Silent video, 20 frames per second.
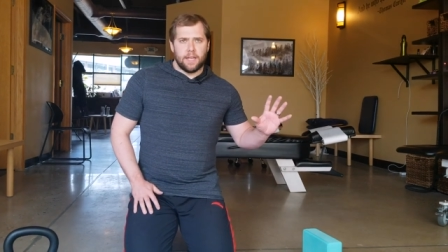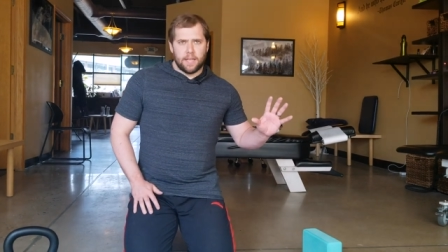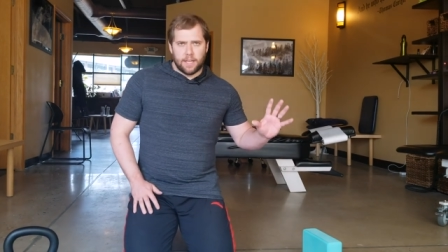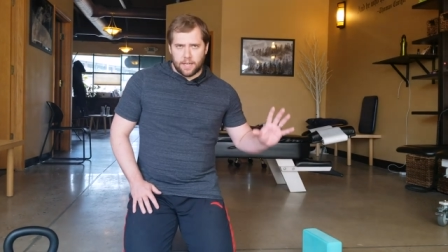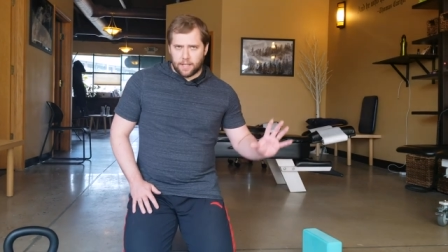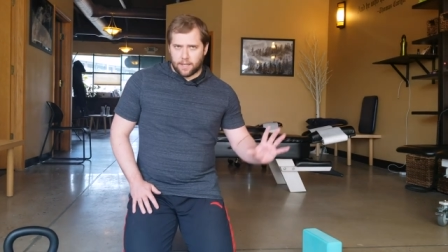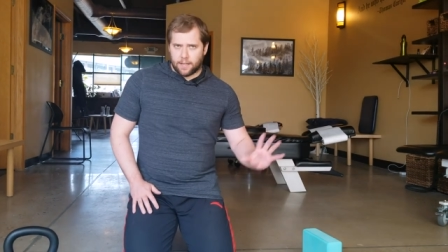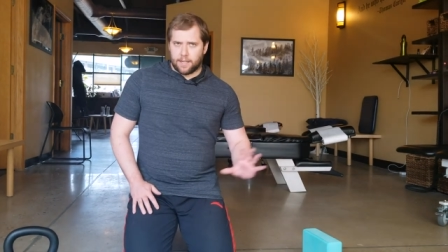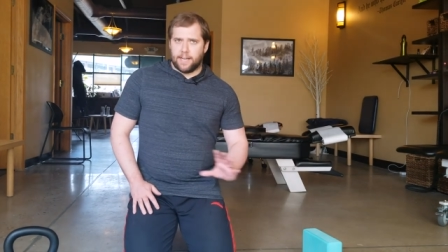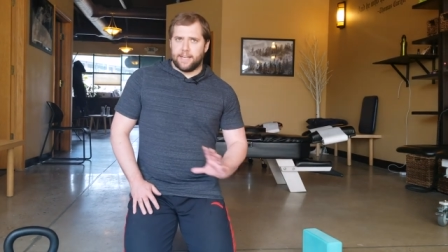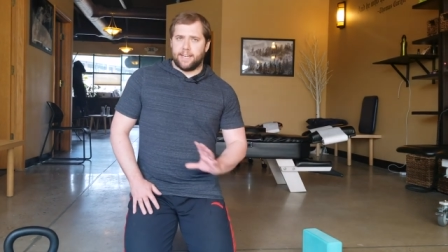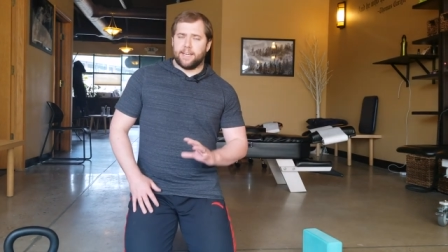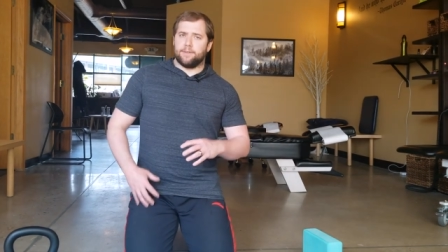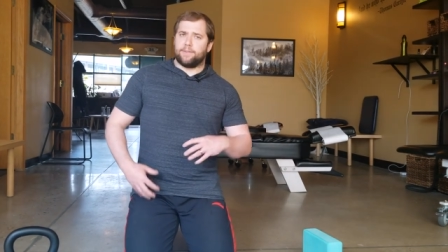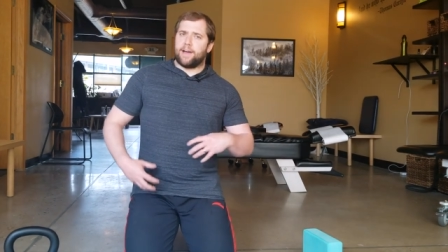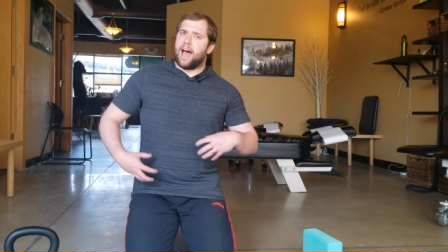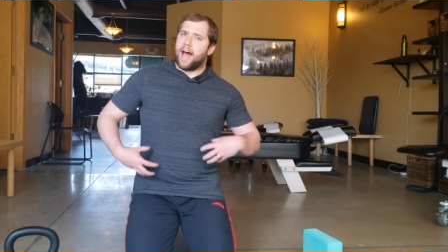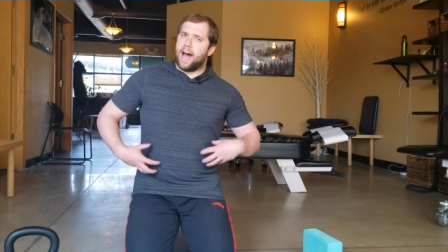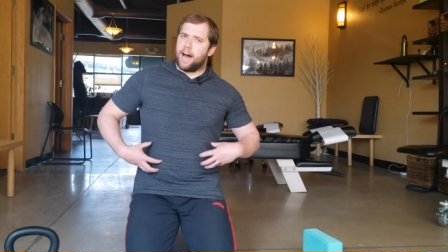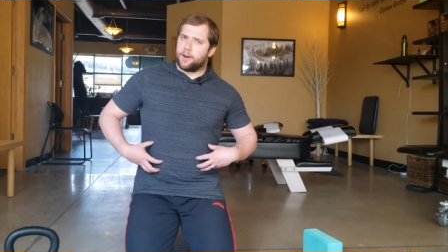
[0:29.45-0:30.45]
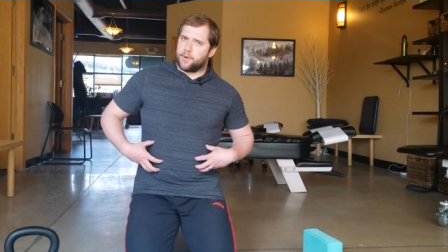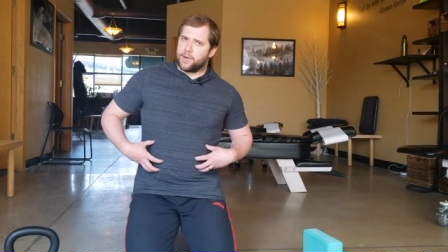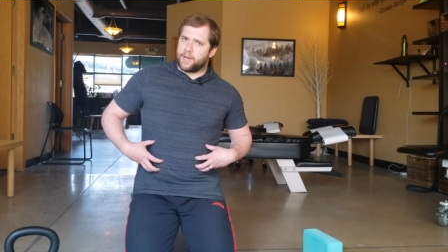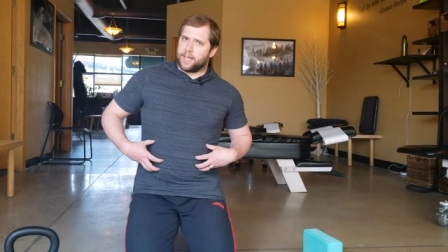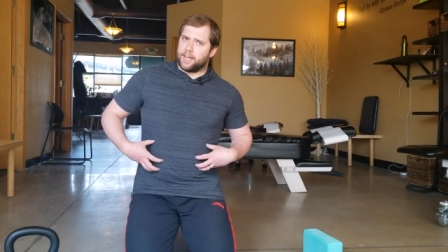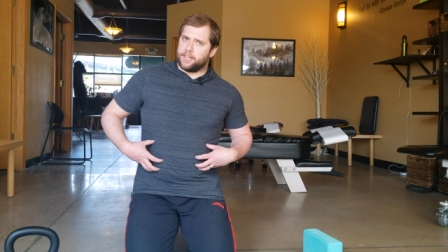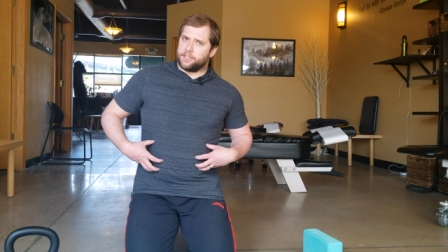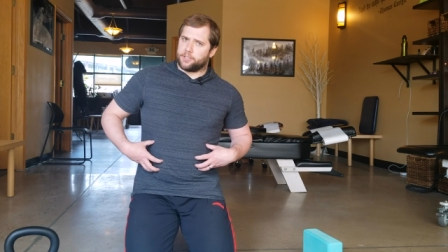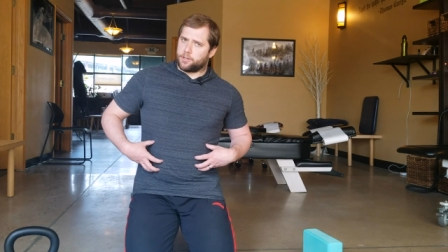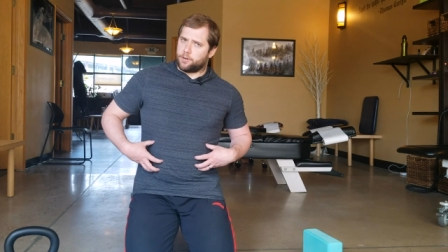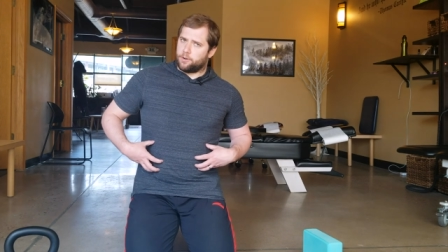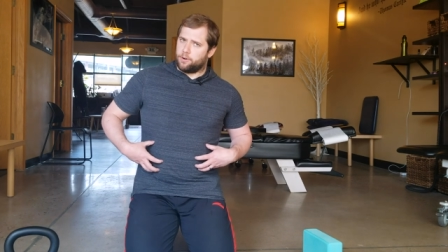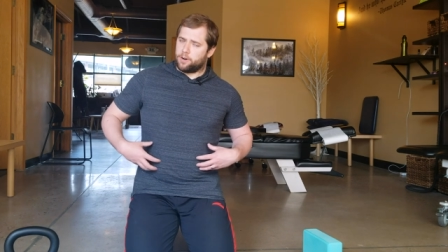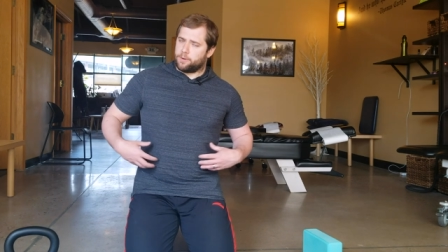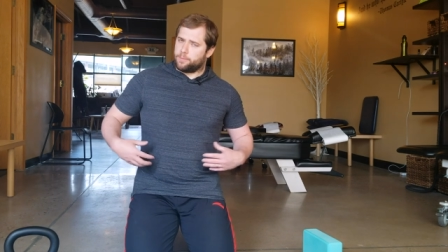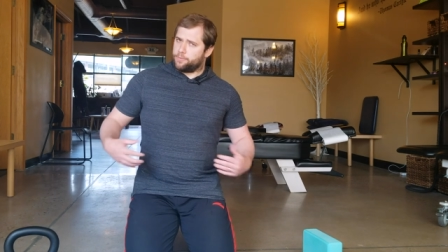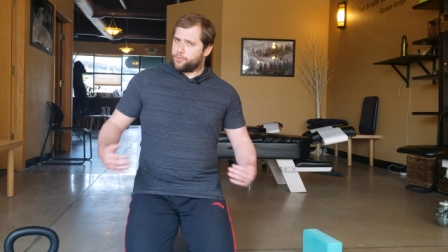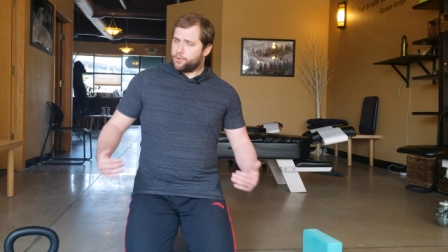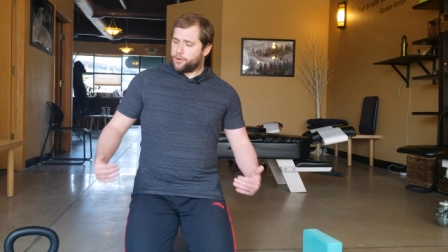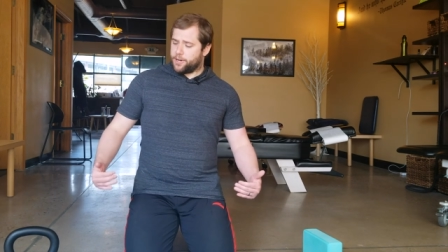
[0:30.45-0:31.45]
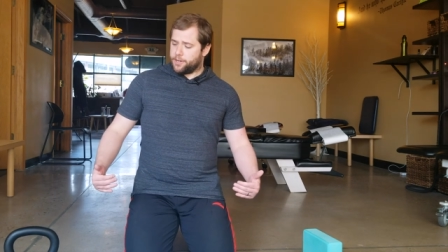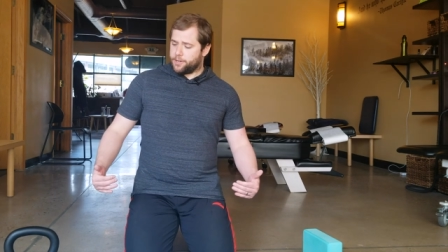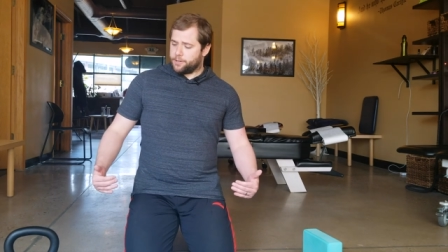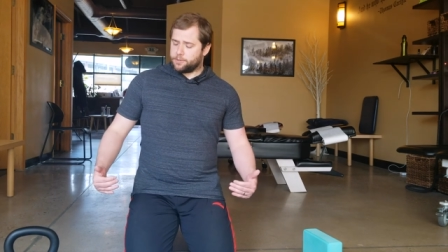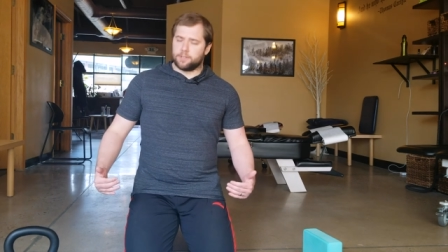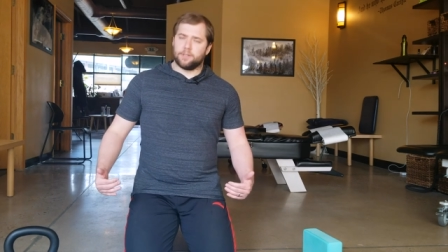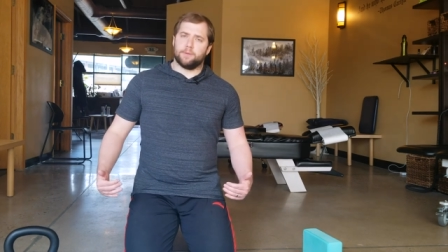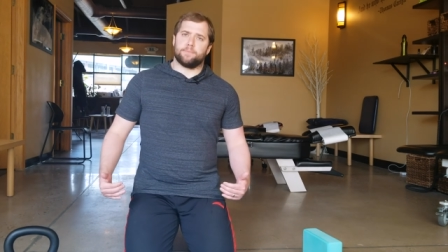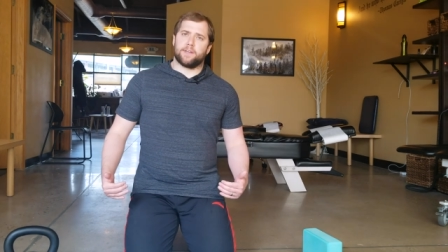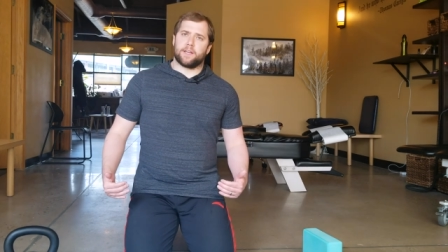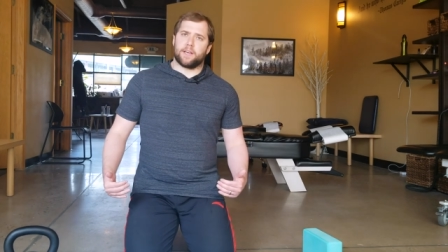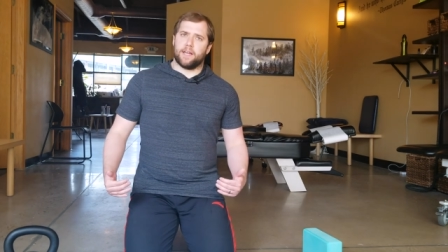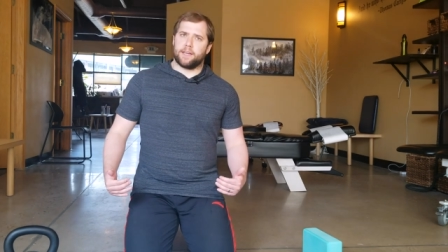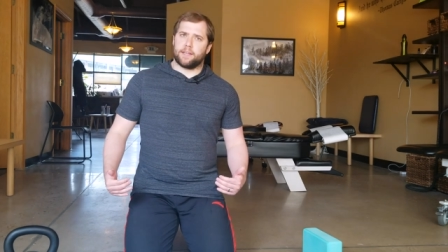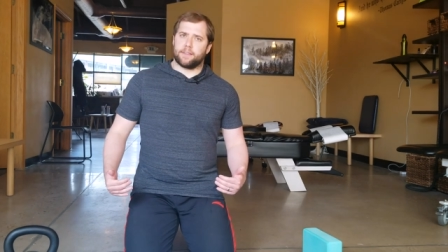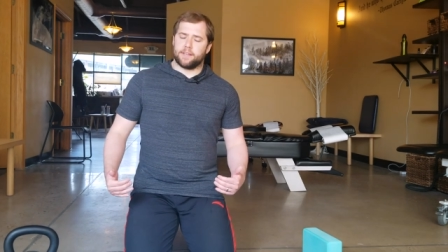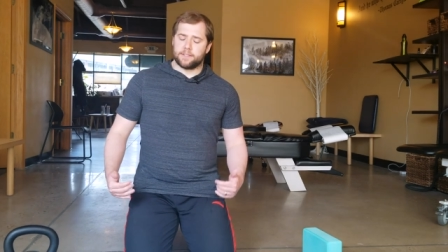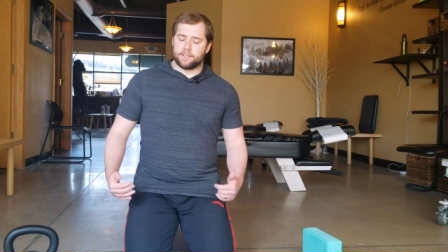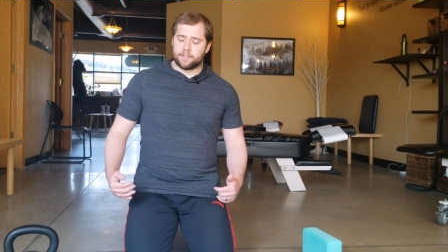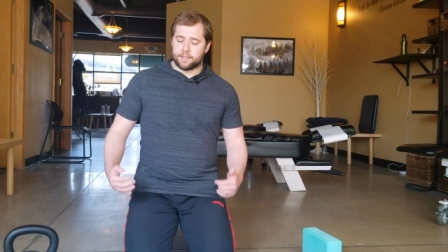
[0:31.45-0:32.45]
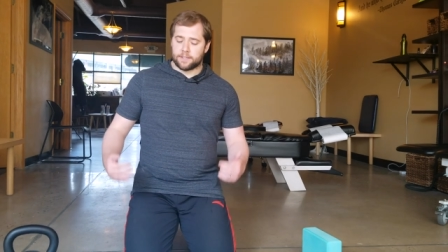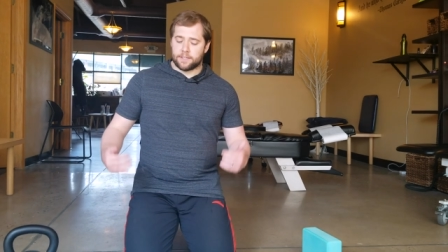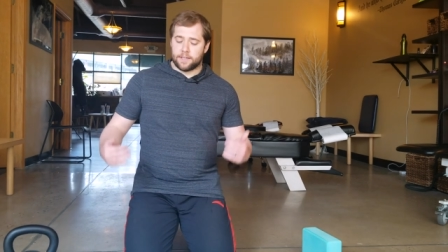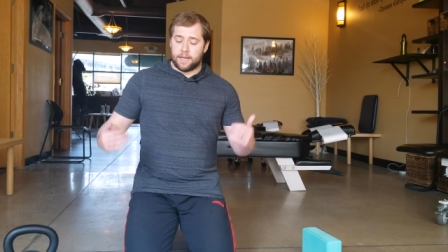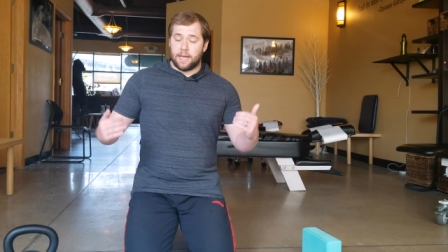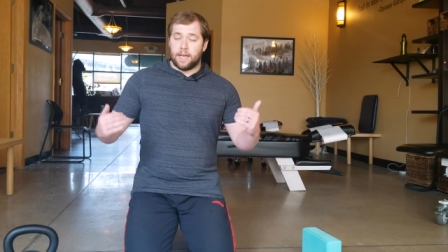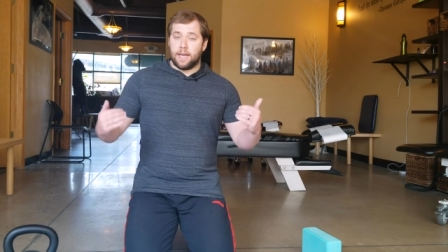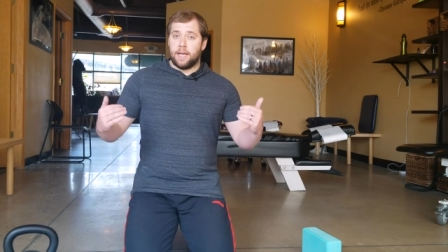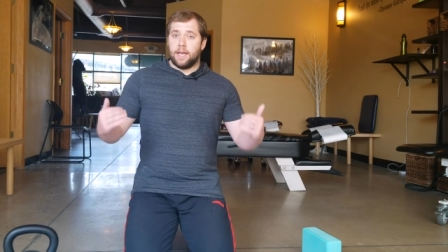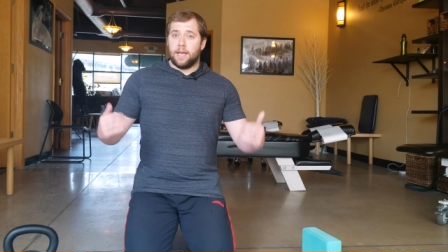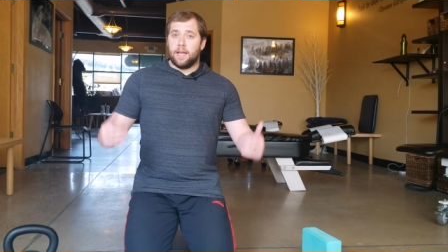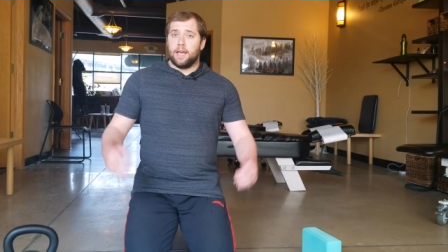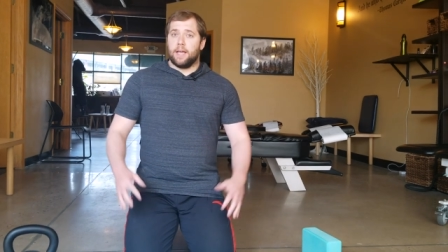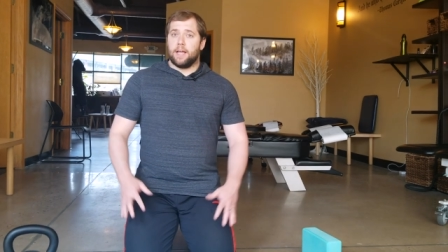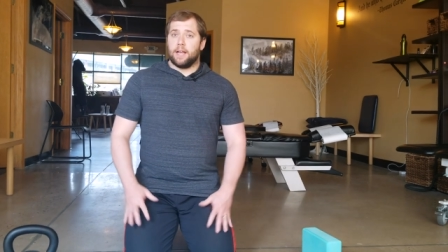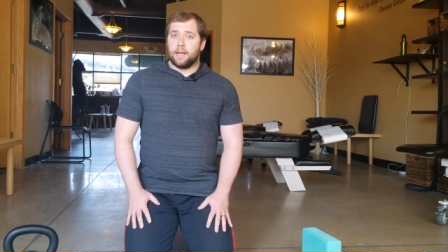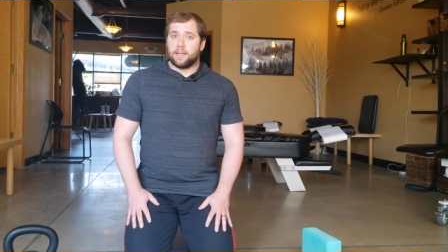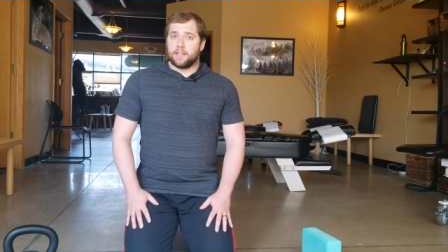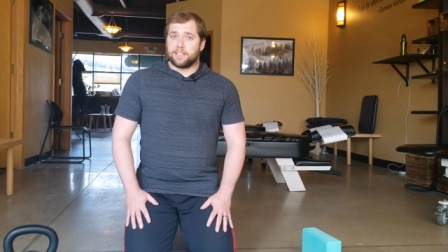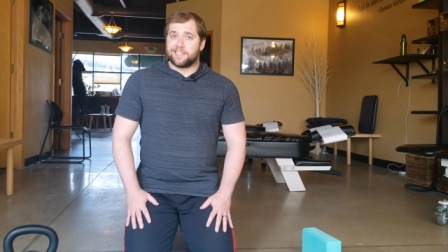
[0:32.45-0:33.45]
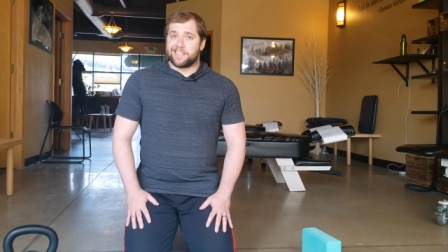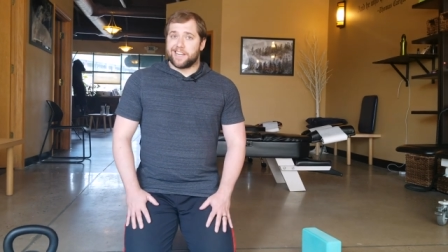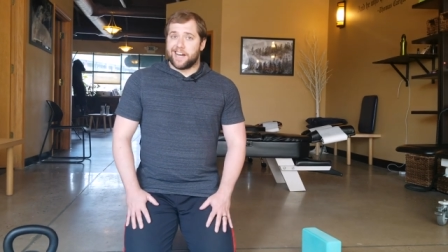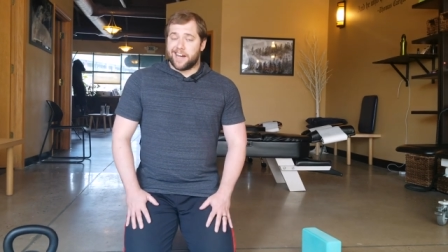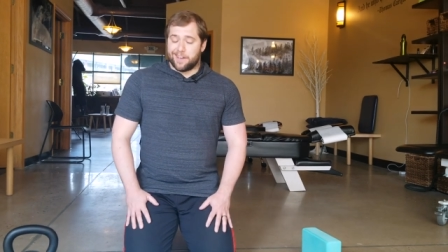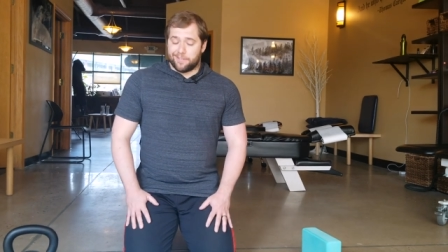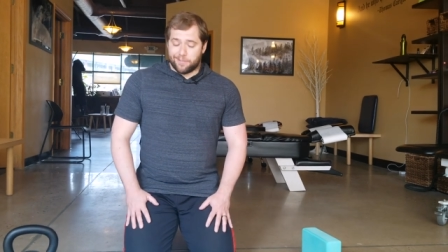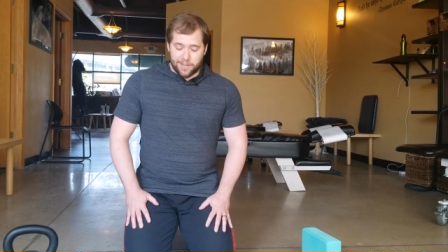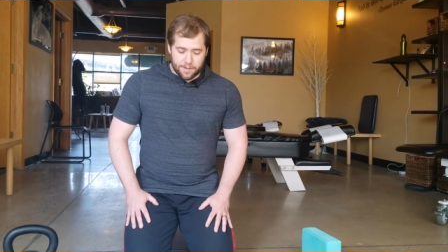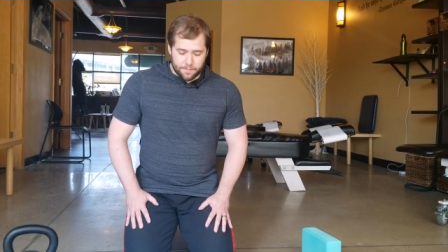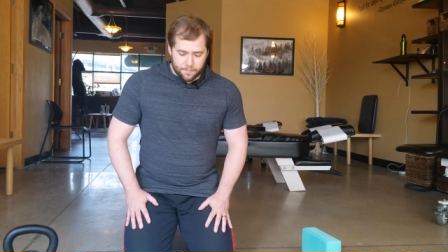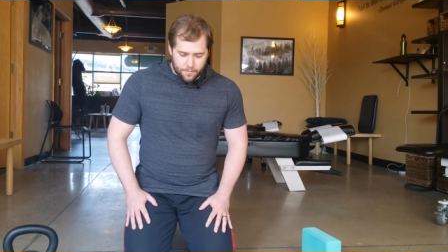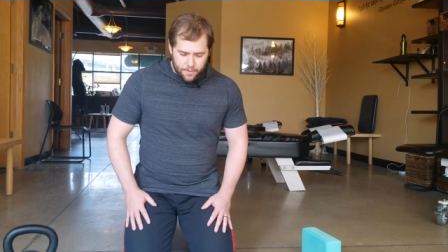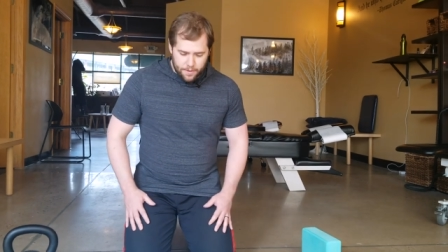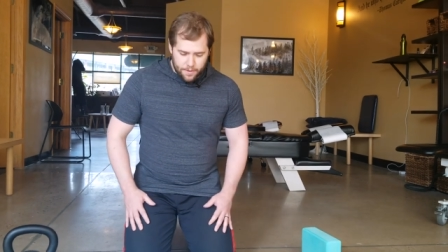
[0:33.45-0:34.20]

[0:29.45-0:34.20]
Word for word: getting an idea of how to engage your core before you do something like this. Let's dive in.